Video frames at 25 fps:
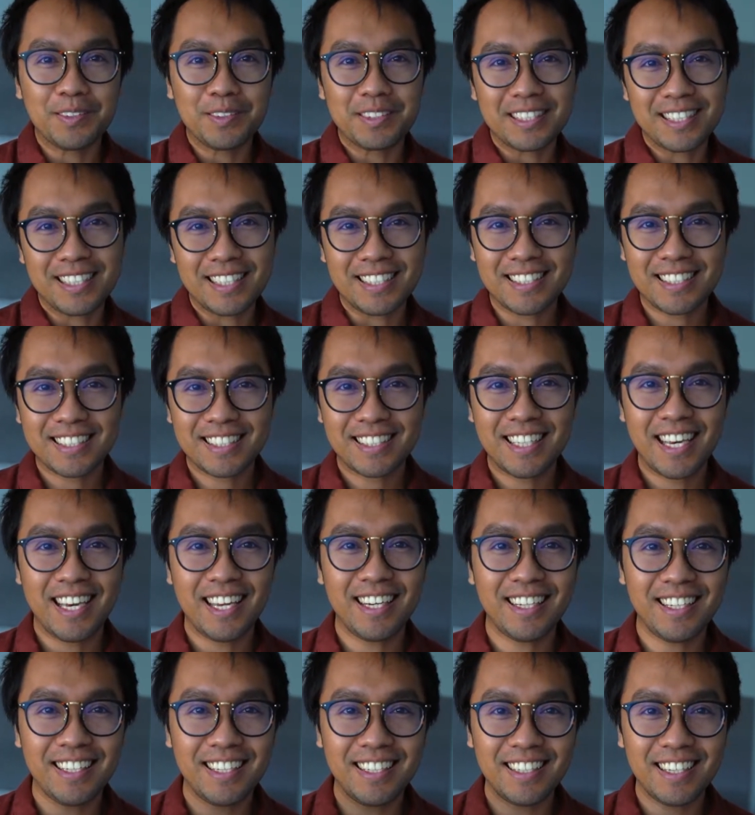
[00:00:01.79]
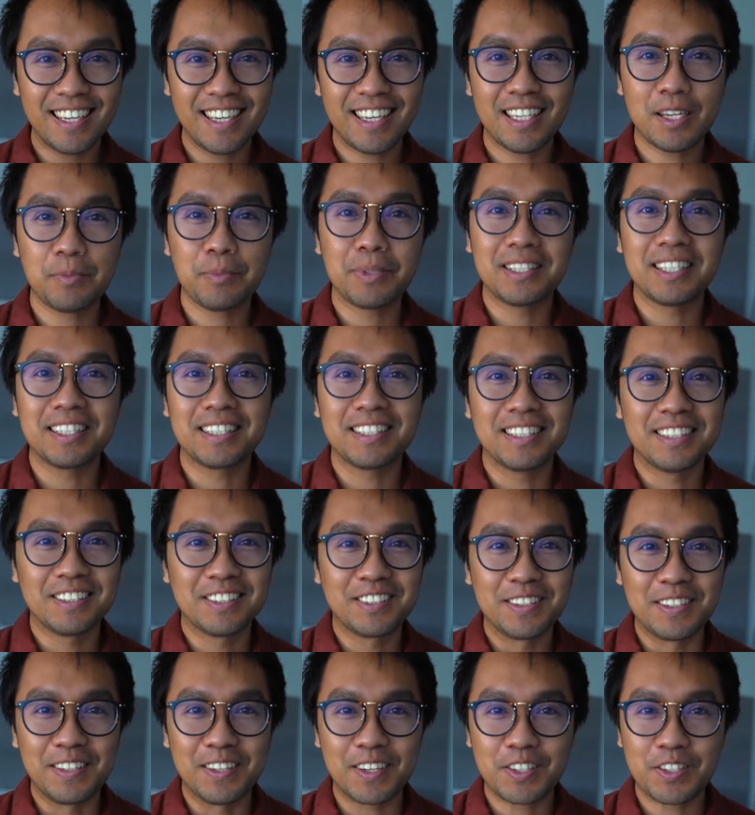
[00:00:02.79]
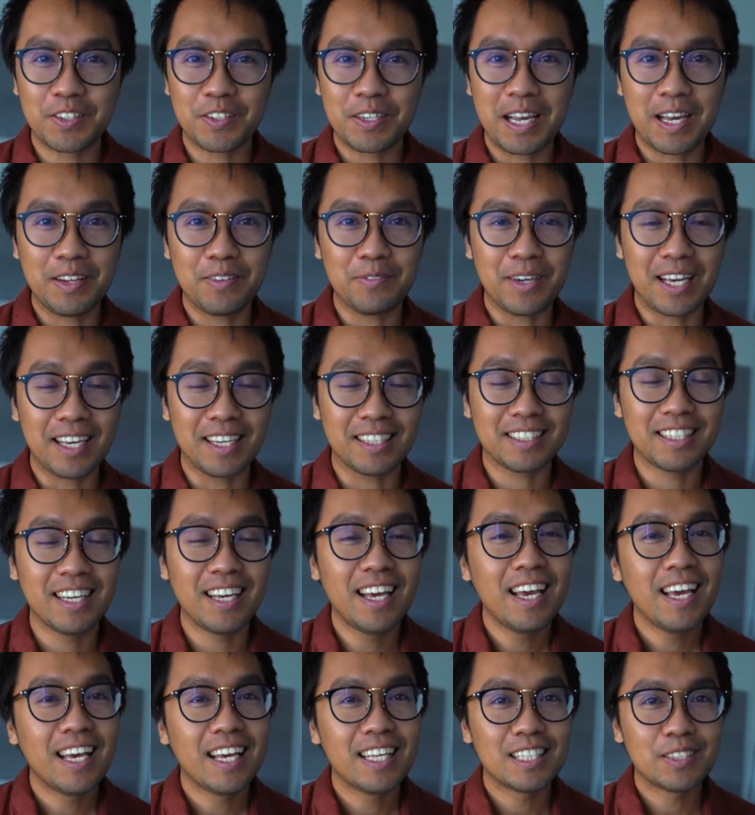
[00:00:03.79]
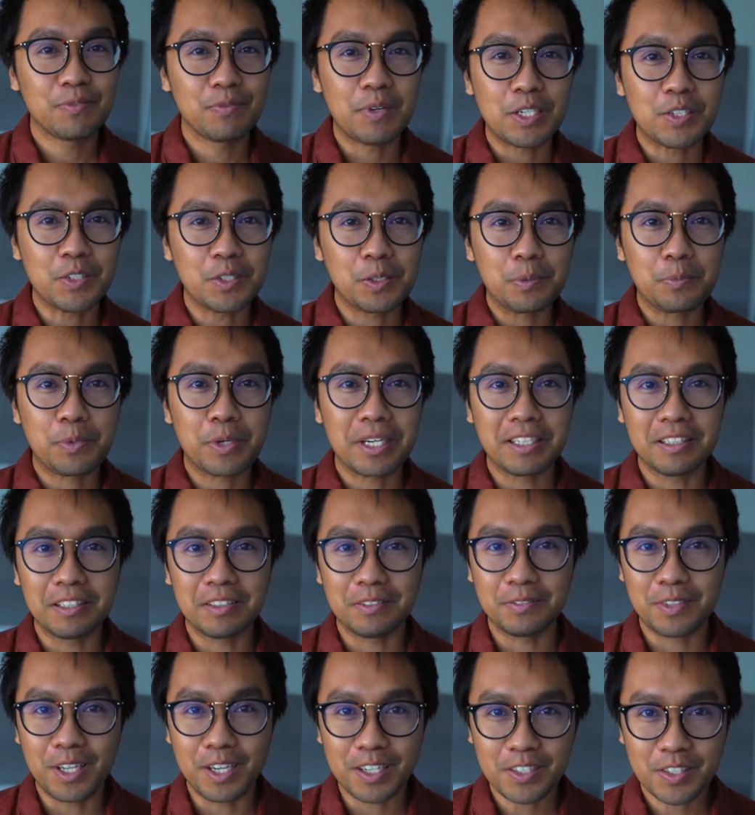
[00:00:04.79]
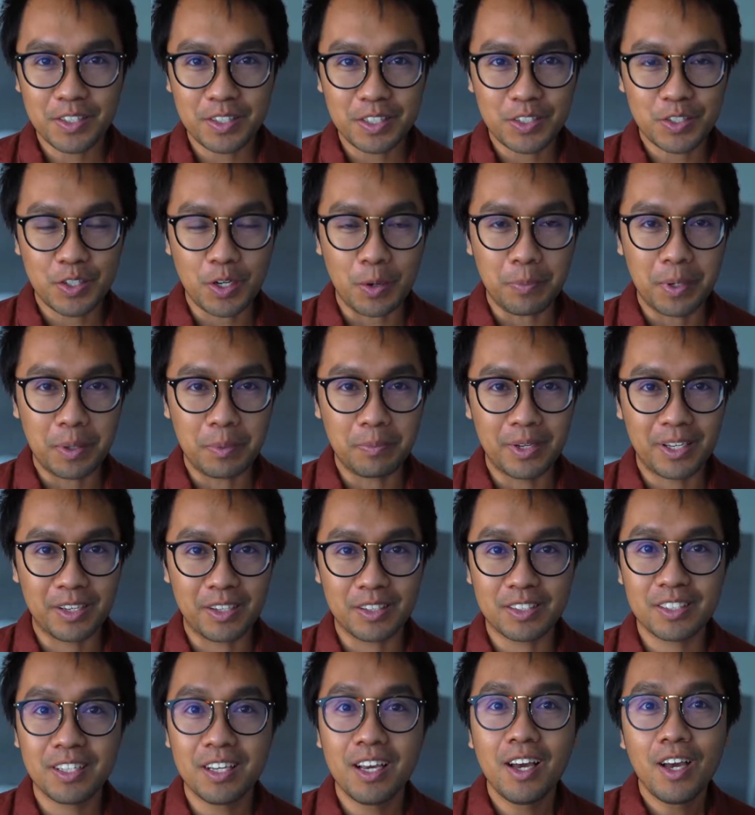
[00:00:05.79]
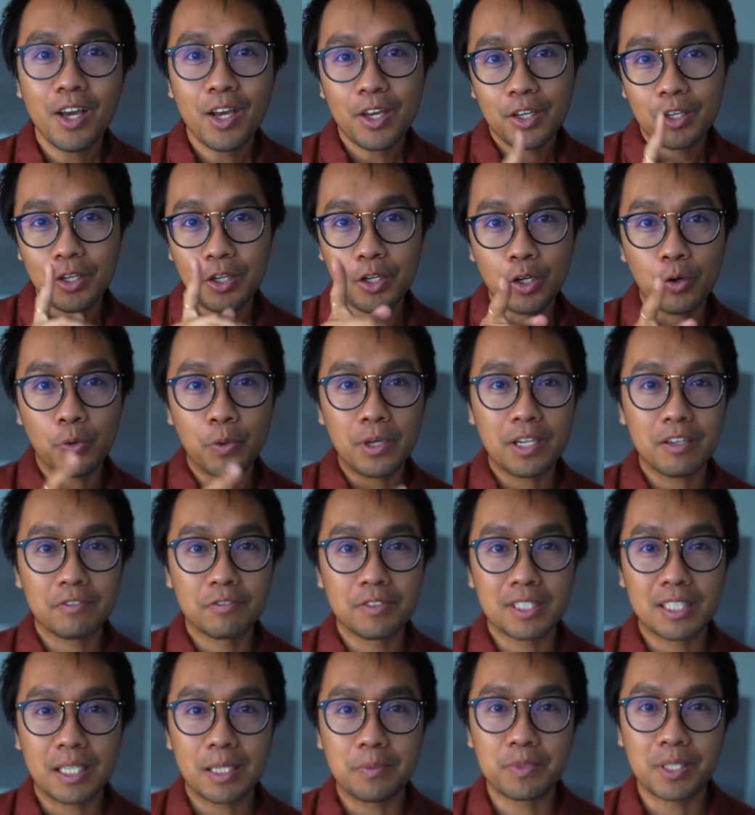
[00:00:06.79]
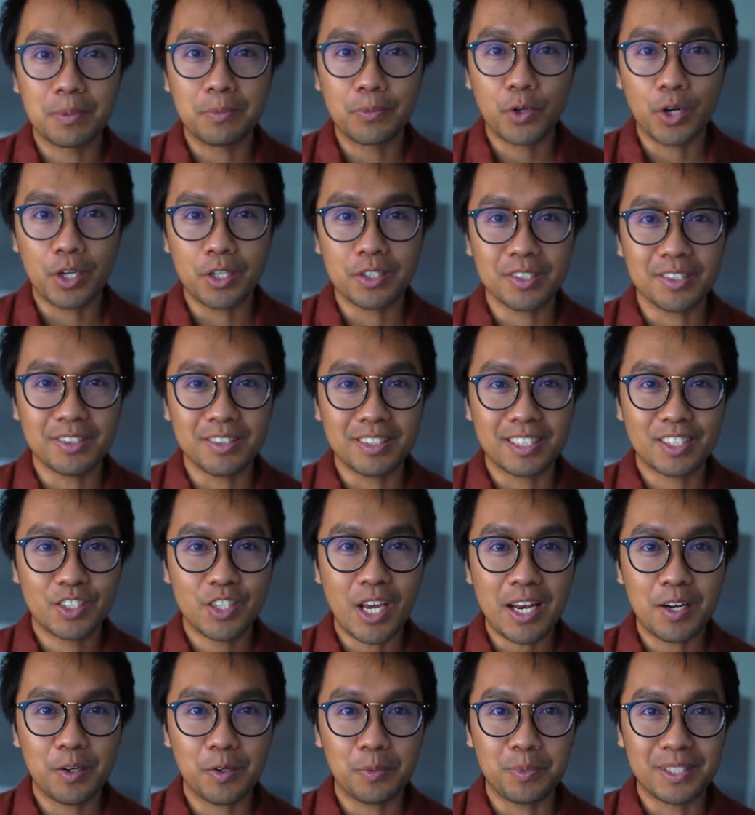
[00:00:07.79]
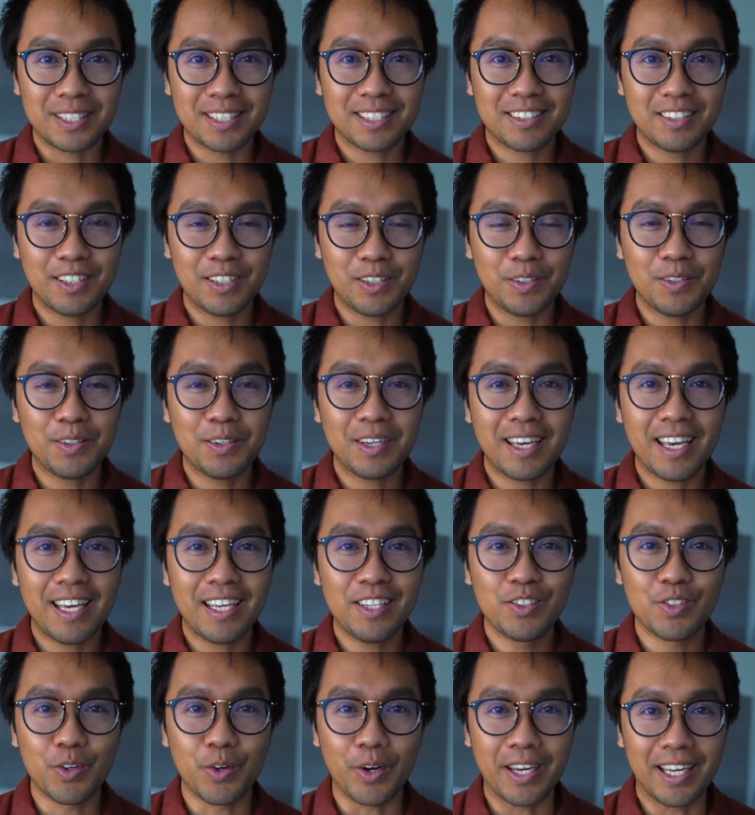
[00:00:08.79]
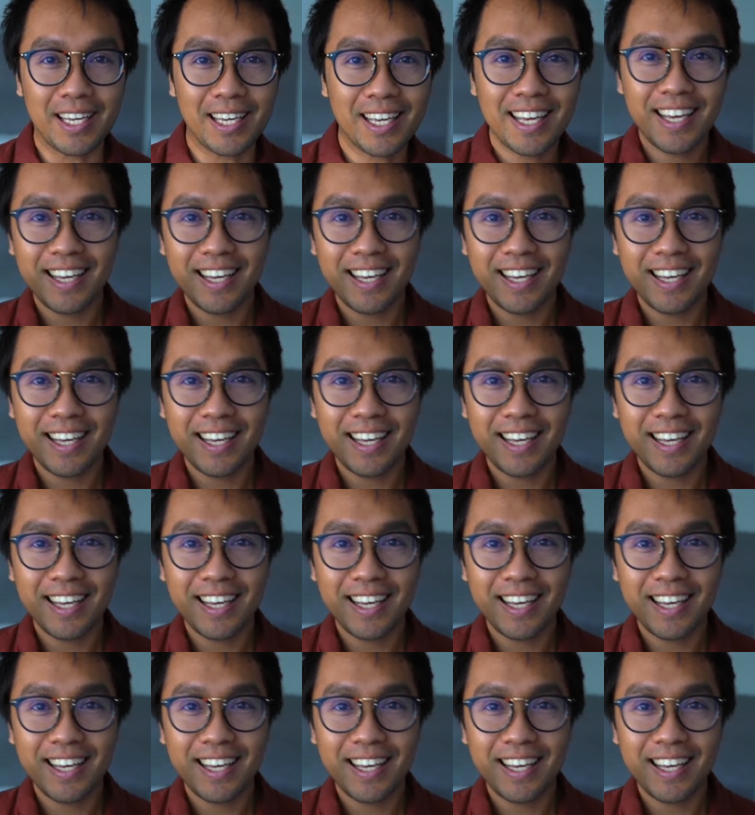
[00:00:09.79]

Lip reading: This is Kenny and I'm addicted to luxury handbags and especially pretty love luxury shopping because you know I love to save some coins on this channel but still enjoying.